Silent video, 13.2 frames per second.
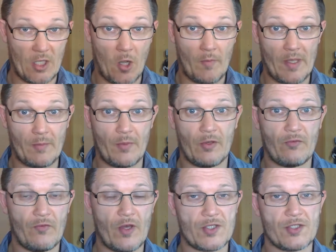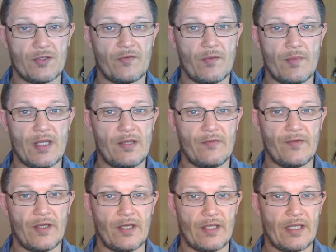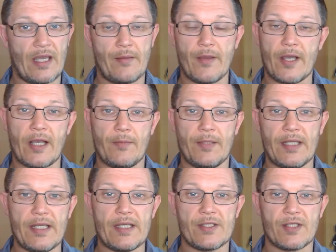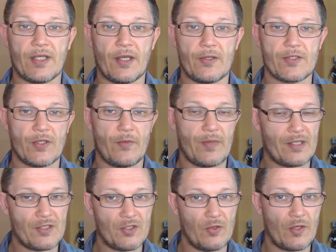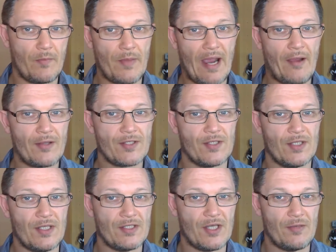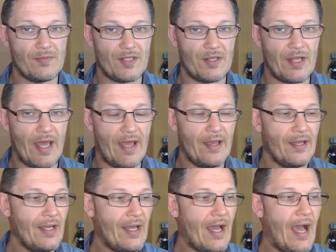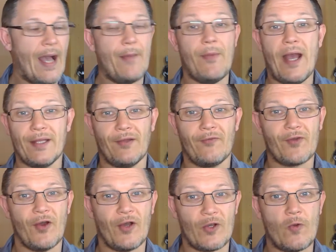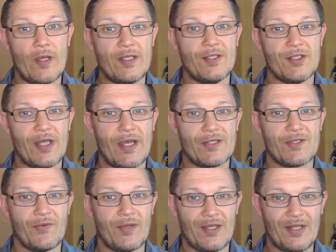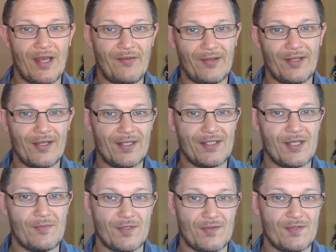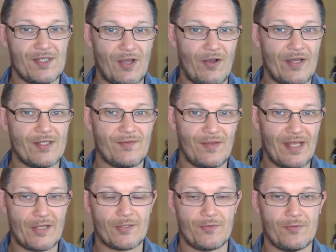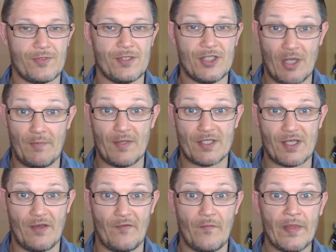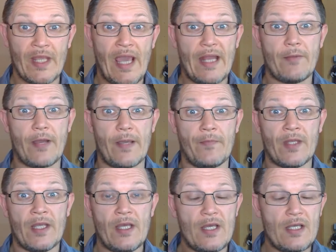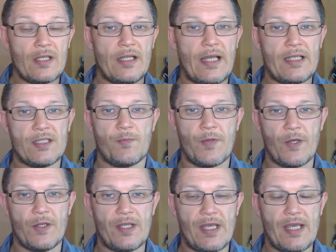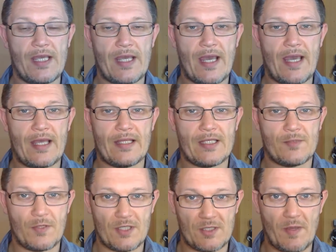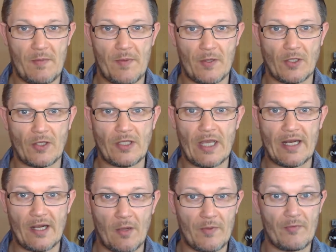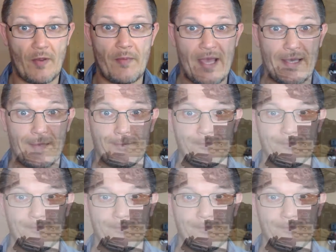comic book version of the minifigure that came out a couple of years ago, so I'll be able to do a comparison in terms of that. And I've got a Quinjet, so we can have a look in terms of size for the actual ship itself. Anyway, let's put the speed build on, and I'll be right back.